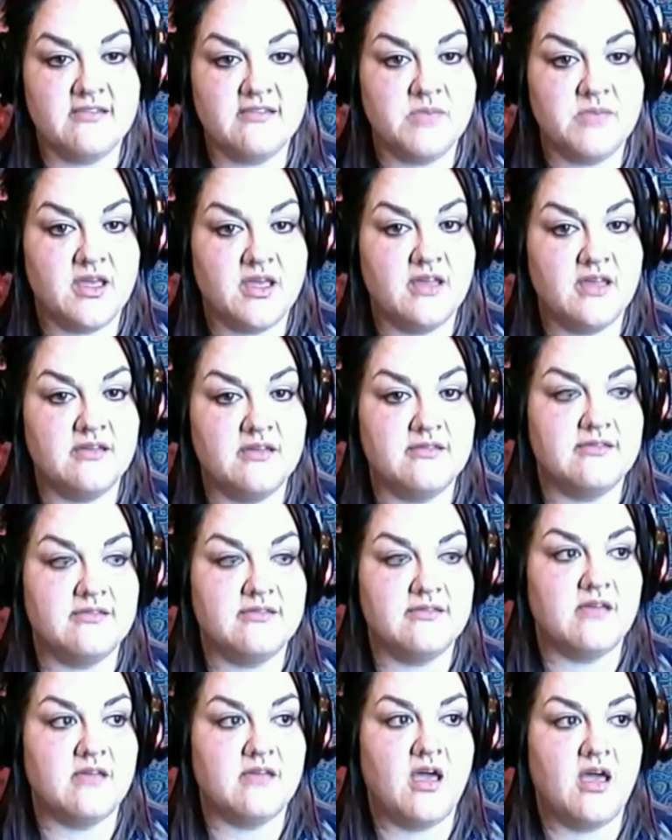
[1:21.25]

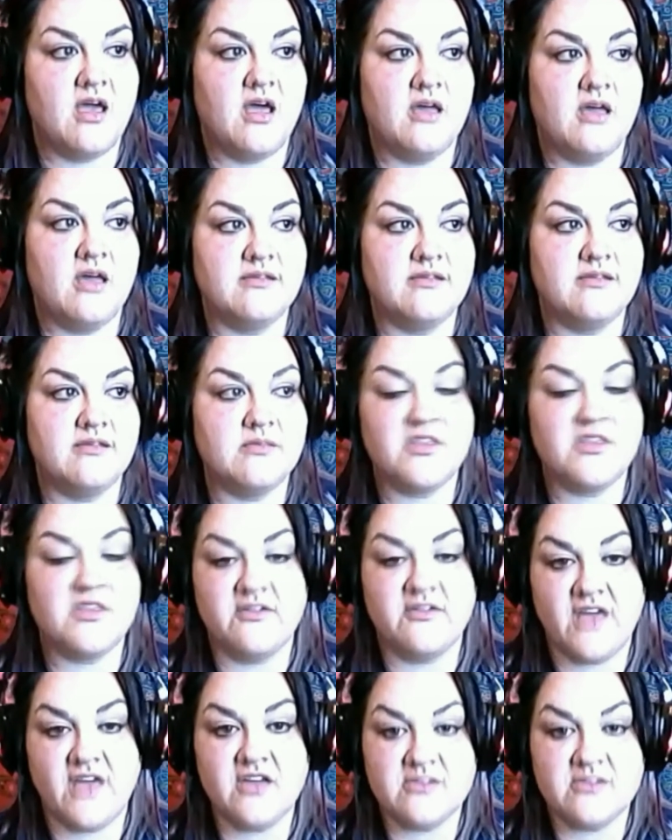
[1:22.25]
because some of their
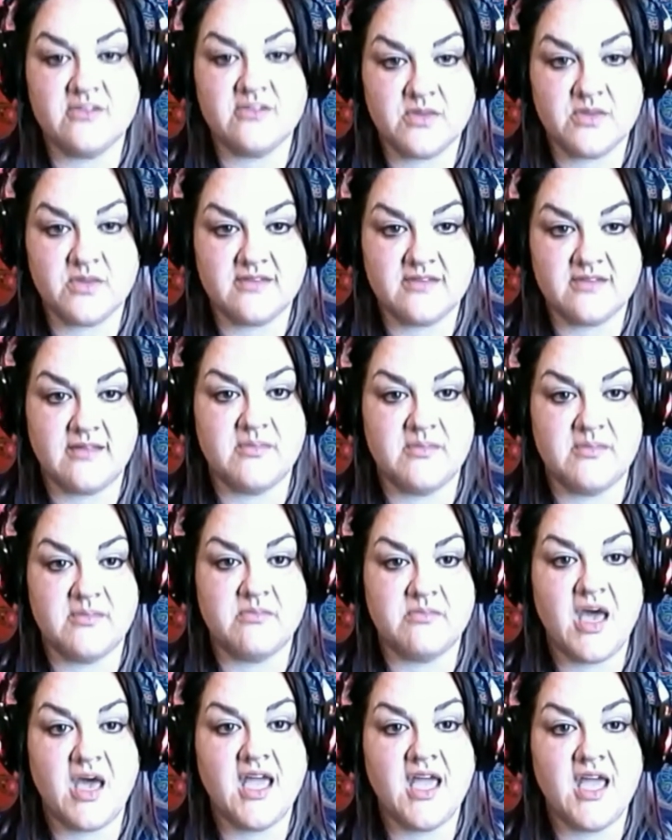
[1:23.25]
values were the same
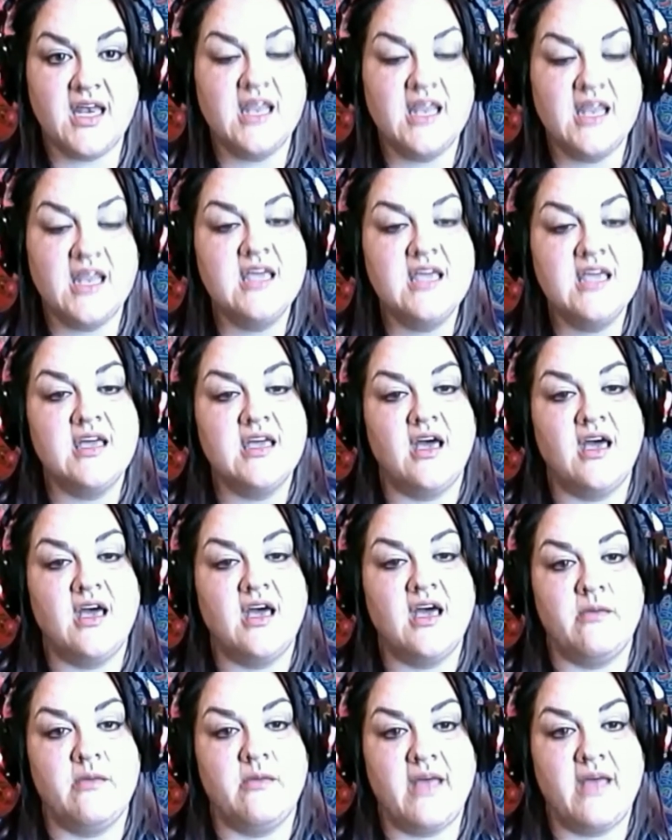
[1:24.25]
as mine.
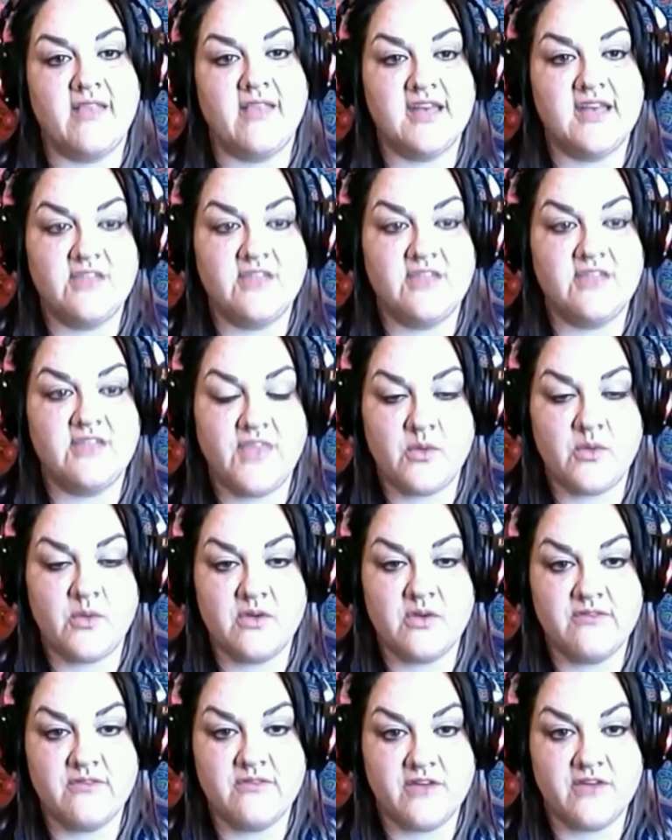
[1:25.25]
I liked that they
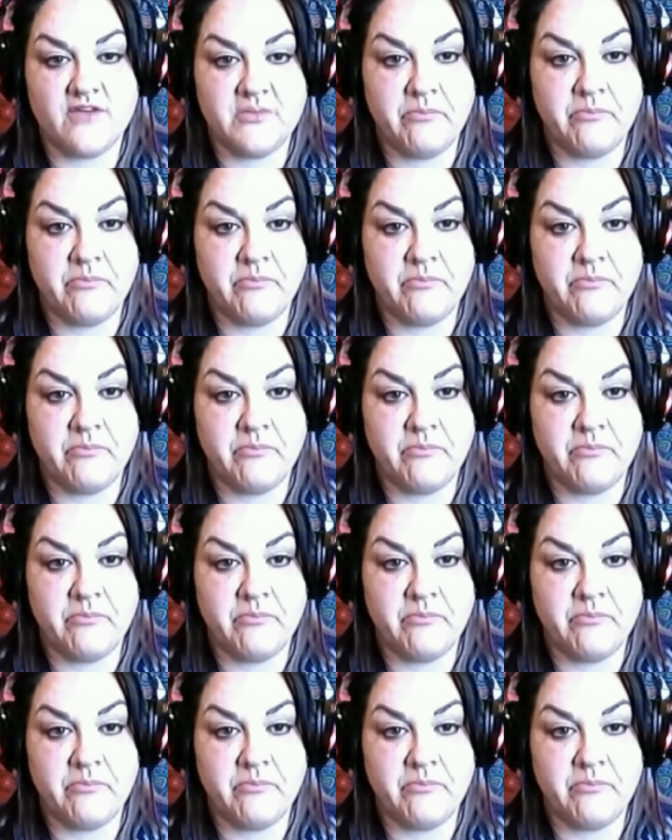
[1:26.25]
were involved